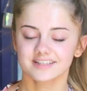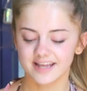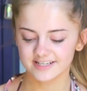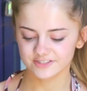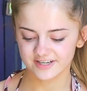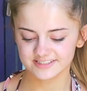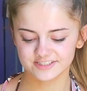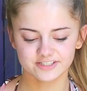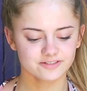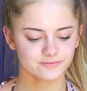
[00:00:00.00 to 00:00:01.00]
The next
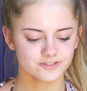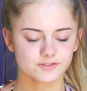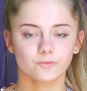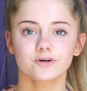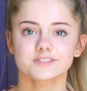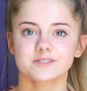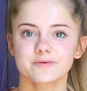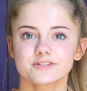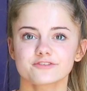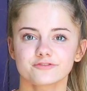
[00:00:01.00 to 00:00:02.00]
question was, what's the
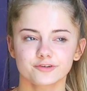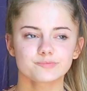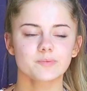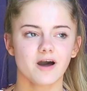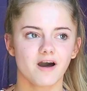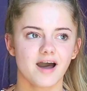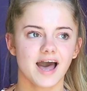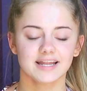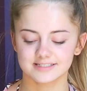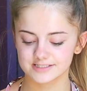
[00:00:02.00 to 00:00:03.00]
most fun
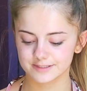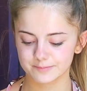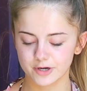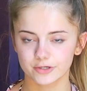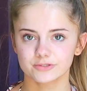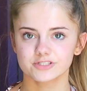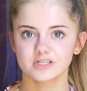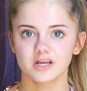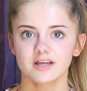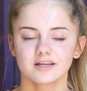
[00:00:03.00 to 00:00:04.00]
part and the
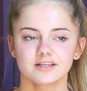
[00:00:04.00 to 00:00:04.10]
most